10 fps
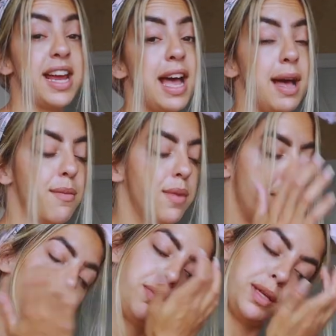I am
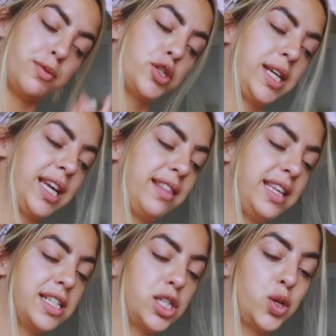probably putting in
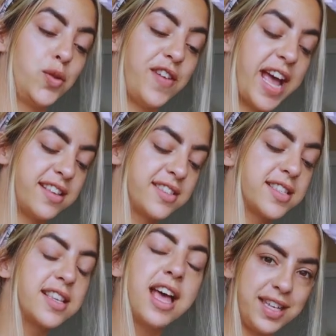these two
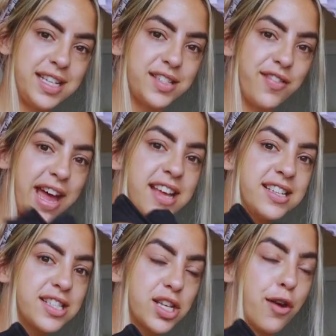vests. Now these
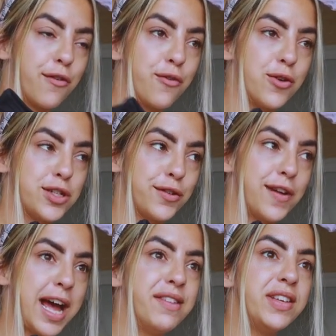vests are four to
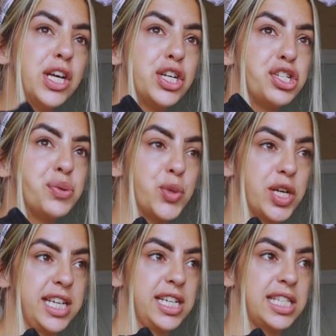five, and Hunter
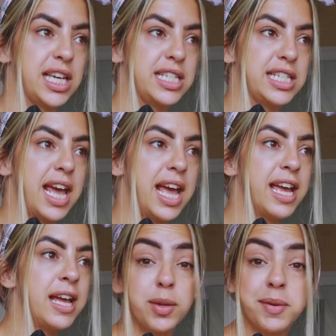wore these the other
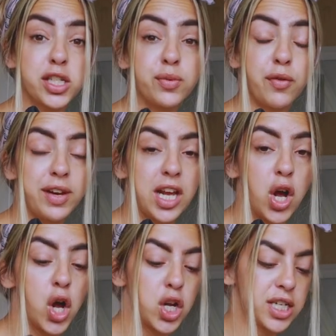day. Only because they were really
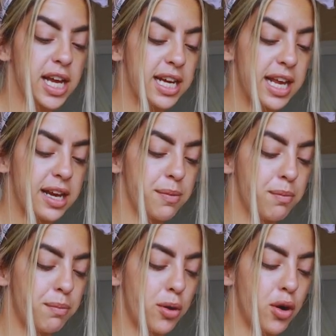hot, I let
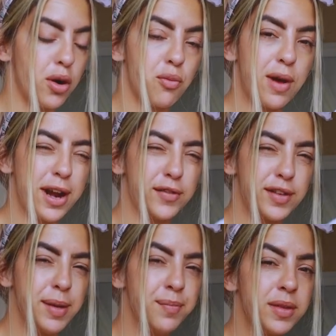him borrow one of
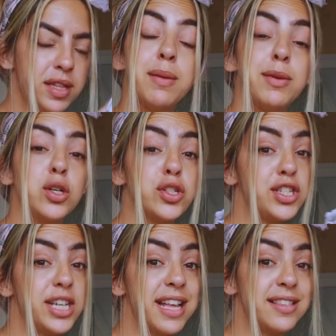them, and they belong to
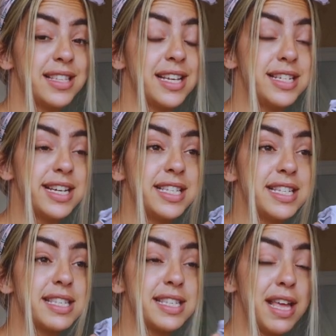Jens, and Jens
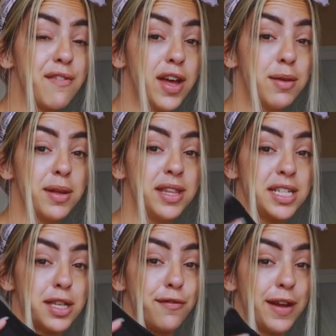is seven, but
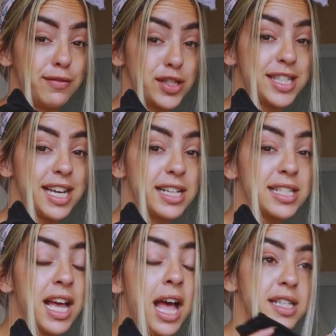these are five to
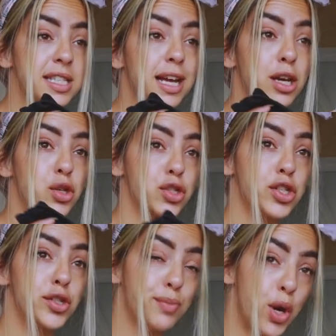six. He's a lot
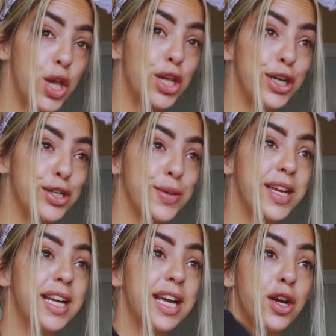smaller, so
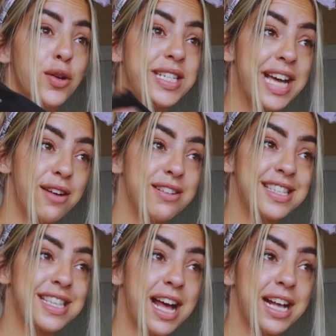he can go down a
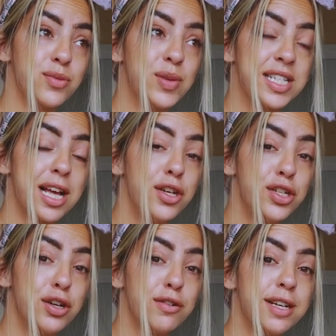size, whereas
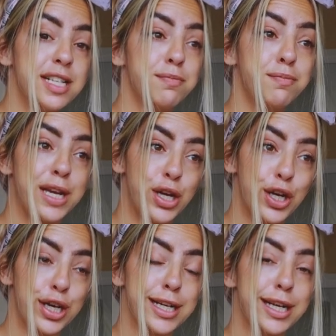Hunter is
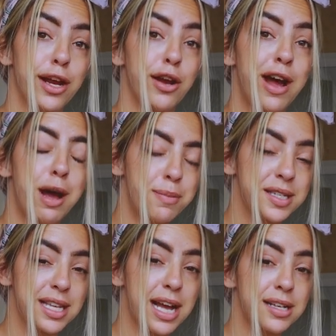bigger and he can go up
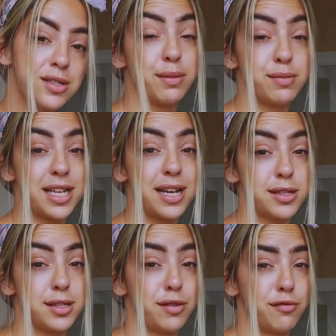a size. Some
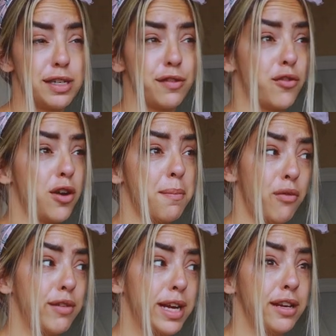sizes in three to four
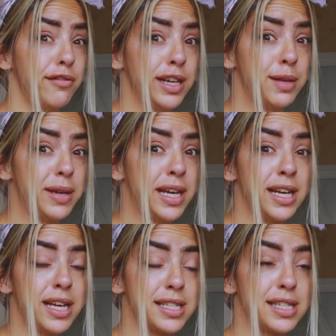are really really
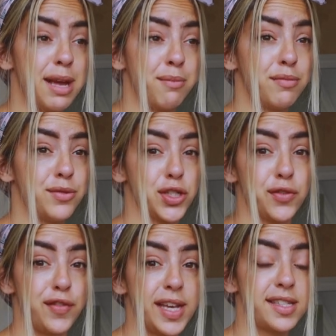big and some
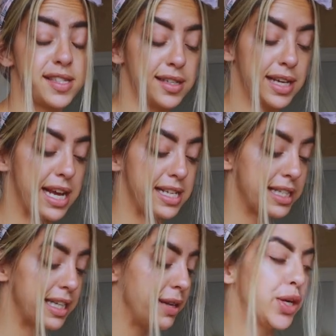just fits
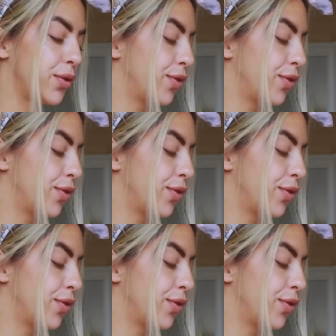nicely. I want to go